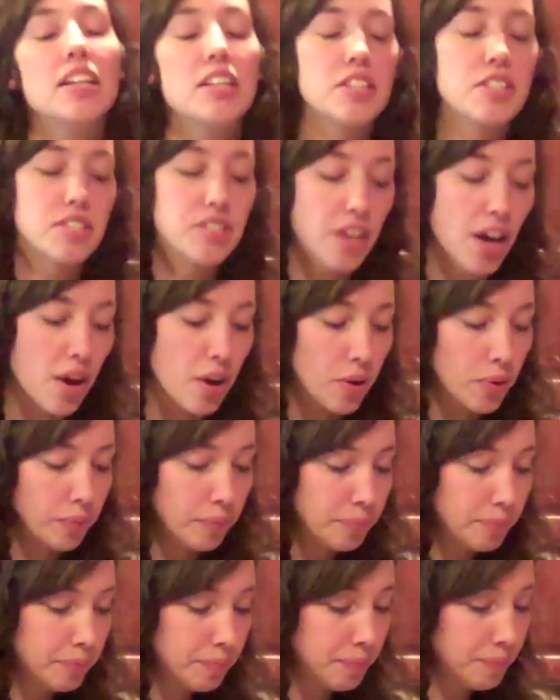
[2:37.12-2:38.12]
So,
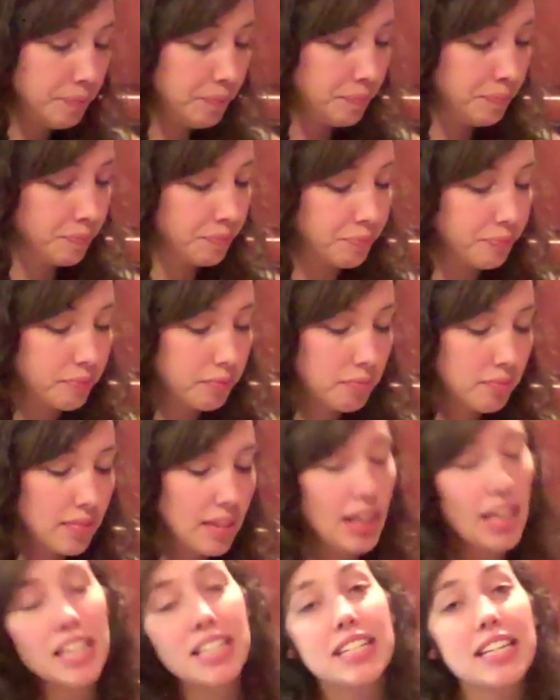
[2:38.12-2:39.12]

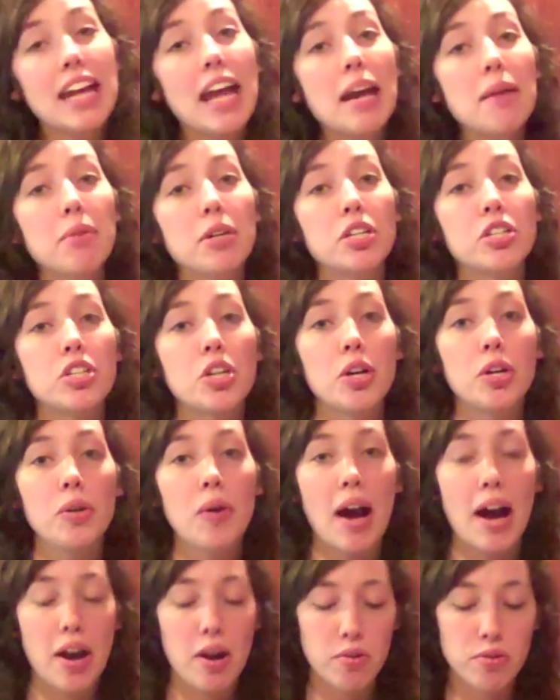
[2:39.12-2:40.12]
today I'm going to show
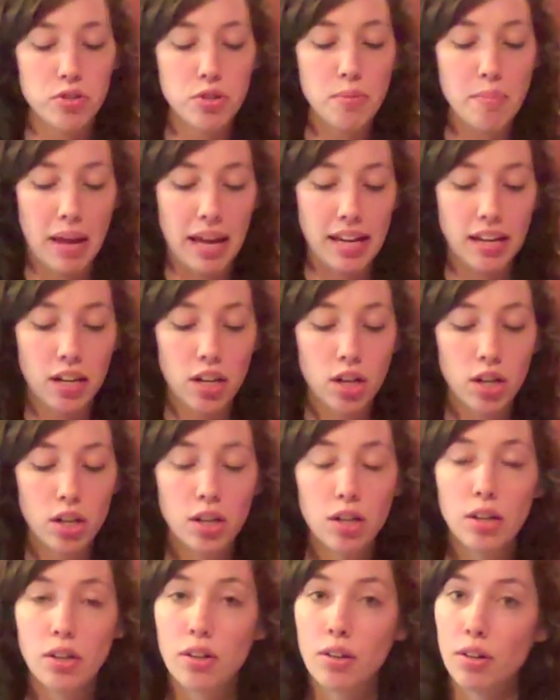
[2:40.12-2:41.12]
you how to make
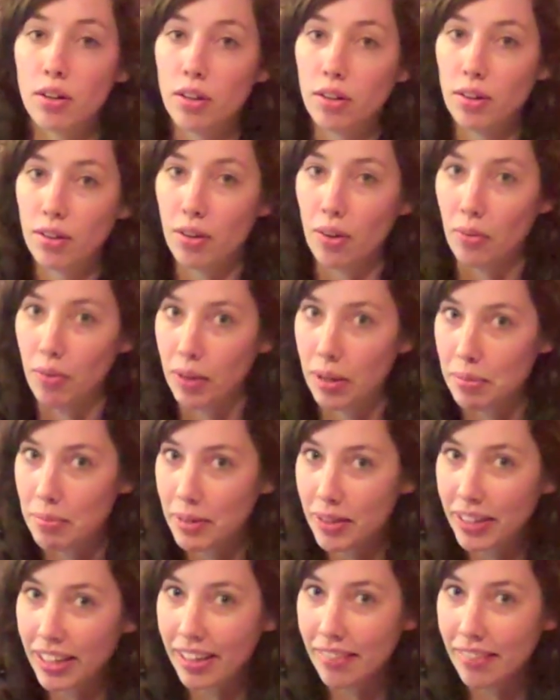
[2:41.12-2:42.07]
coconut milk